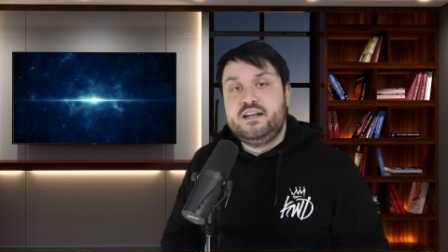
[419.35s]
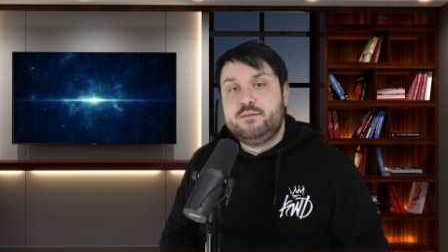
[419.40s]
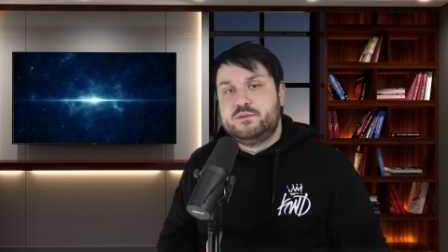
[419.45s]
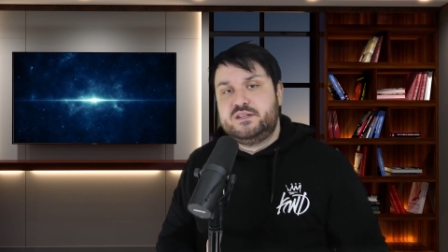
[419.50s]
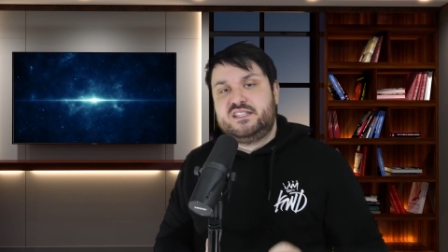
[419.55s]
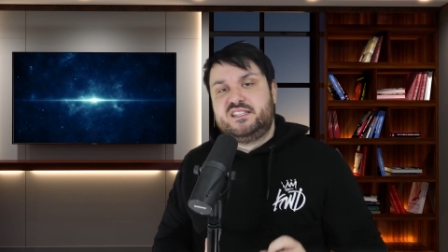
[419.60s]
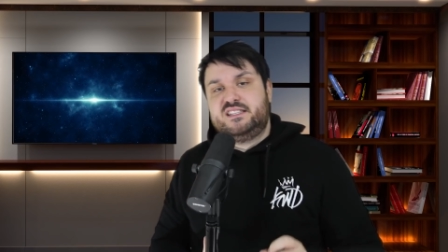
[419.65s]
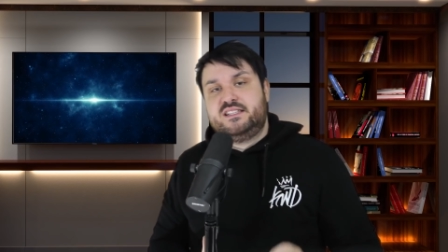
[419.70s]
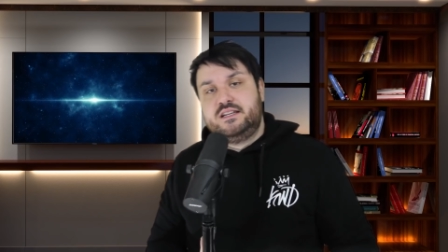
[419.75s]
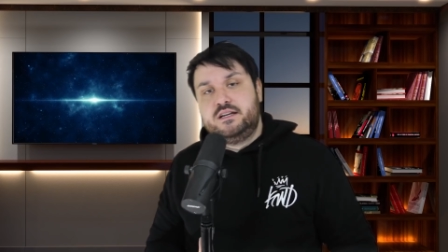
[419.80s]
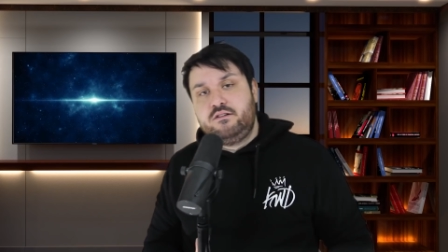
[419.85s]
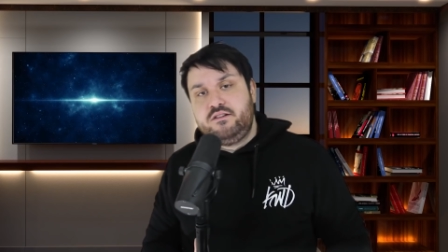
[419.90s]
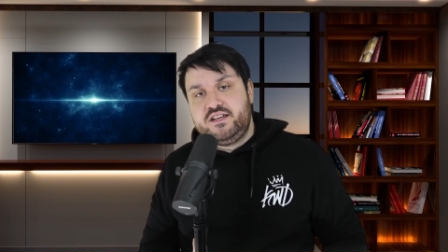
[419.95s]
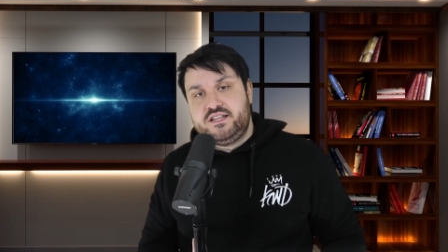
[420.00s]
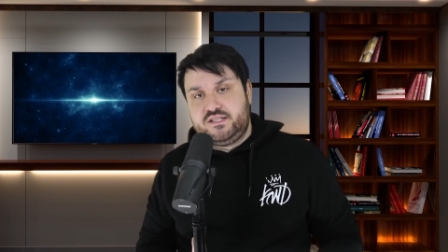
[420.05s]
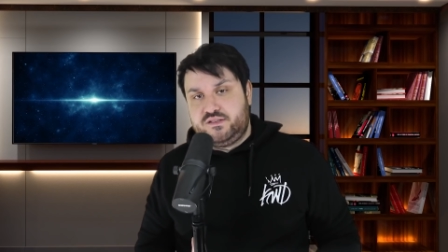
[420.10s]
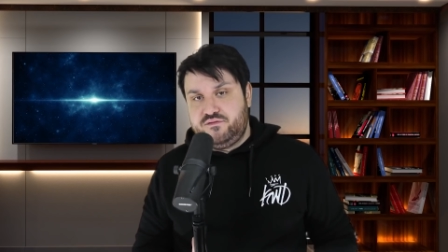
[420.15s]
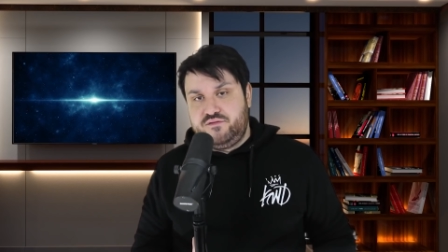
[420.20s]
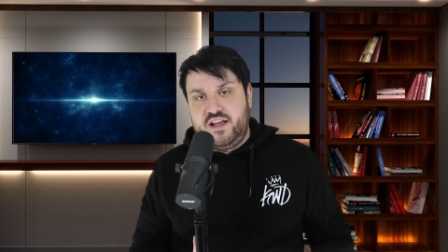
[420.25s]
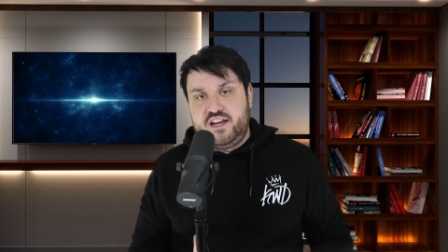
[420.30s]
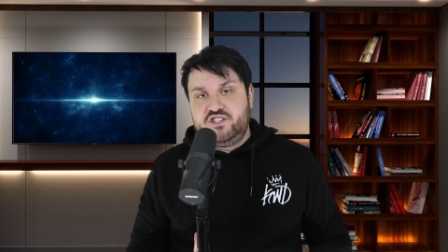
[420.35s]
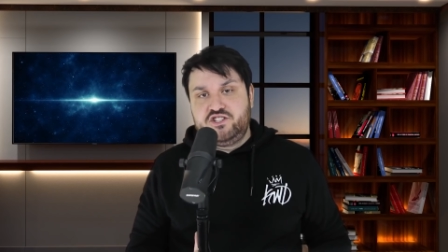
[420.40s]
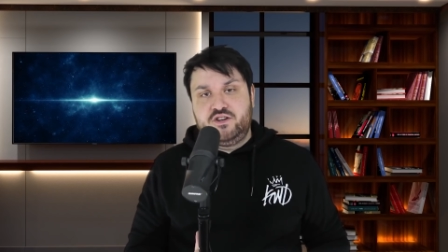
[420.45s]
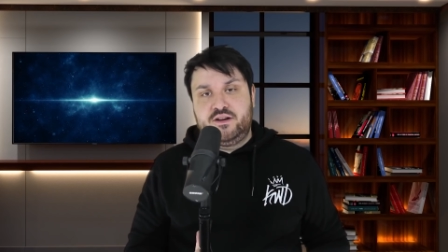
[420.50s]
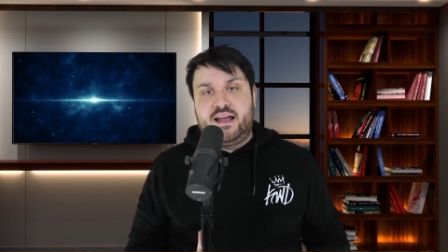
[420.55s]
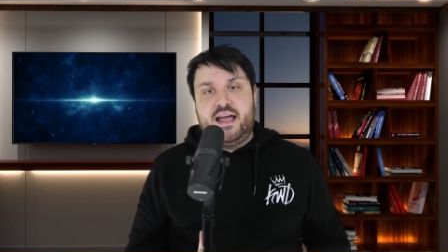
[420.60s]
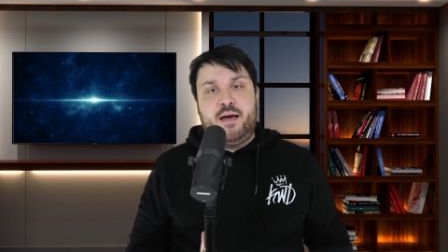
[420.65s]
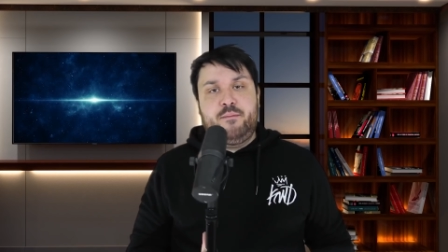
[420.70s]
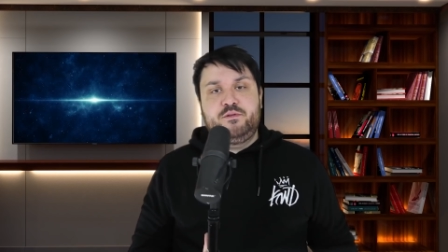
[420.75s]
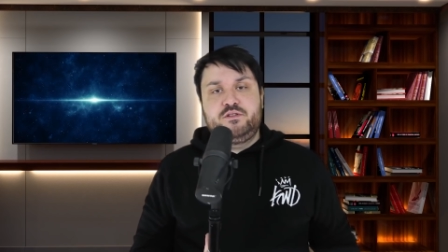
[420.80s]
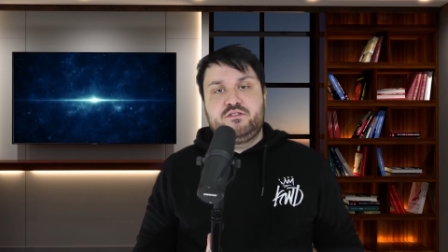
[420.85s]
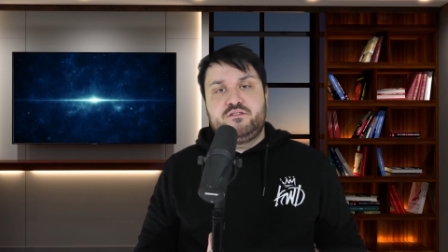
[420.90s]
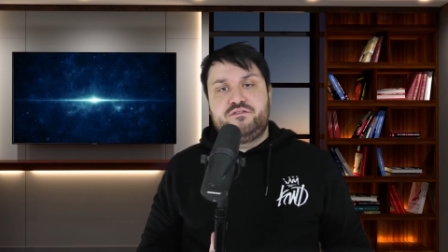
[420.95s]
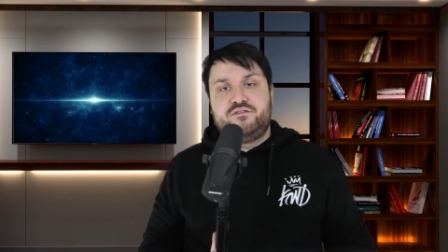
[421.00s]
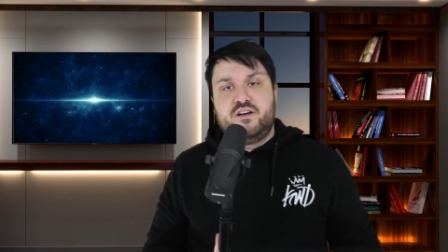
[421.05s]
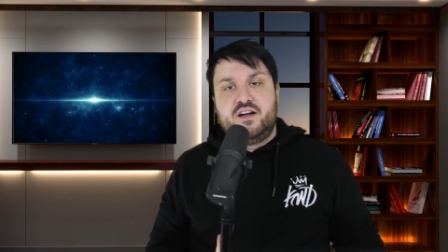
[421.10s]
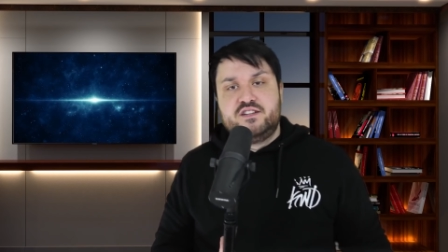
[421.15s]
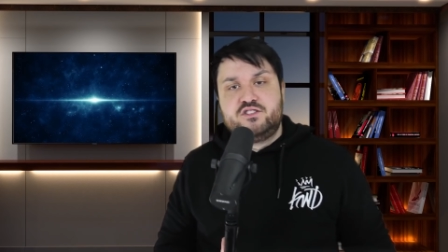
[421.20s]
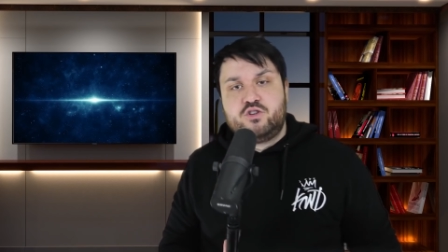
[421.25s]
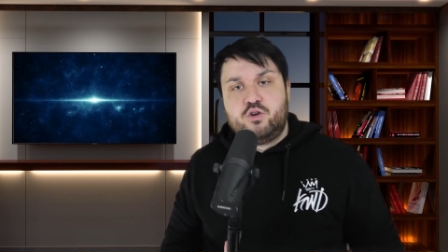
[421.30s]
a mysterious venture capital
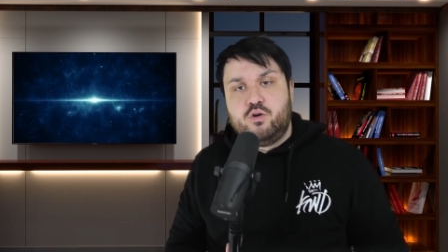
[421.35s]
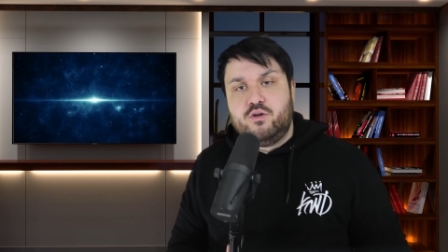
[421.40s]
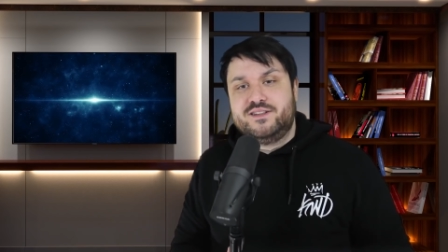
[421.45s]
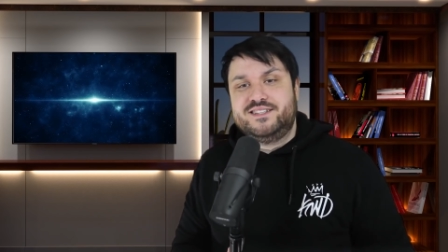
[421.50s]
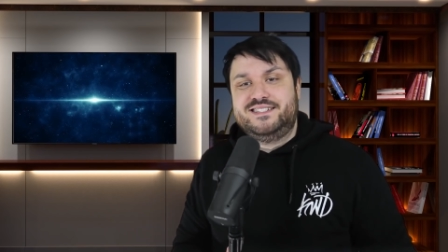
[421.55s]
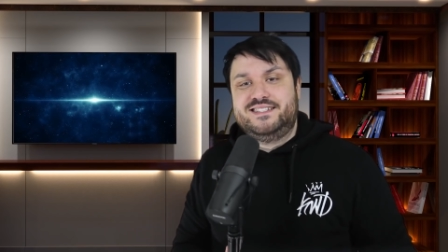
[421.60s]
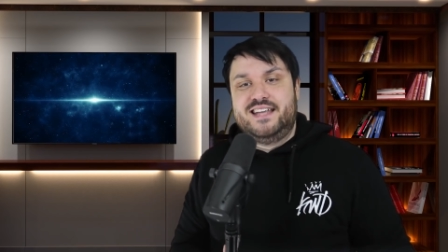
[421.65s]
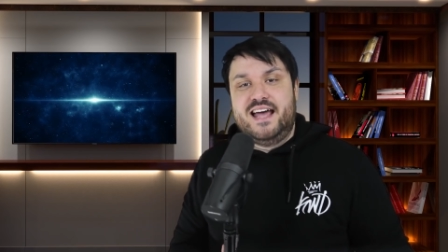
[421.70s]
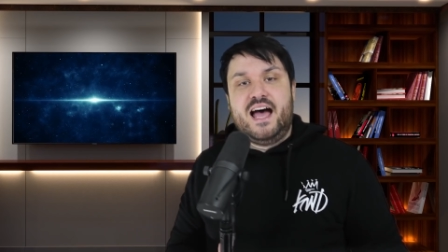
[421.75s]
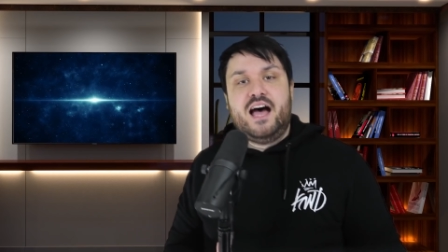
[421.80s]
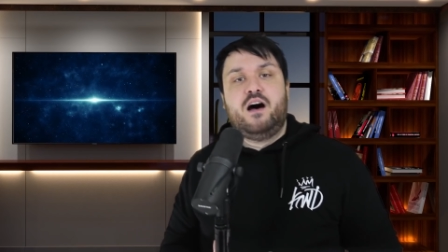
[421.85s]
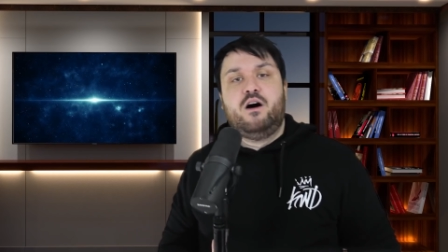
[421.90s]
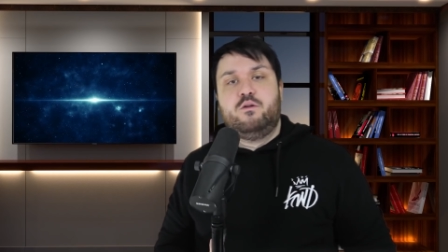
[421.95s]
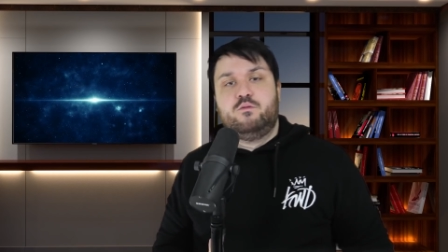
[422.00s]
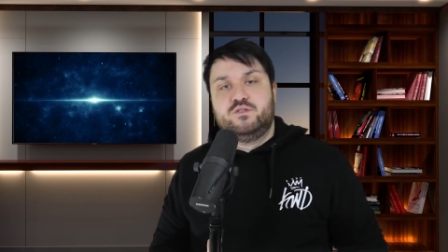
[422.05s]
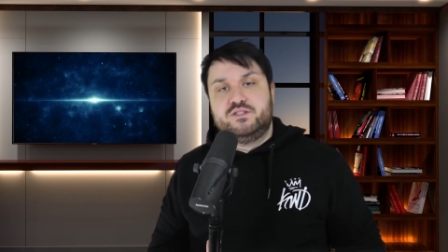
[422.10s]
fund called DAO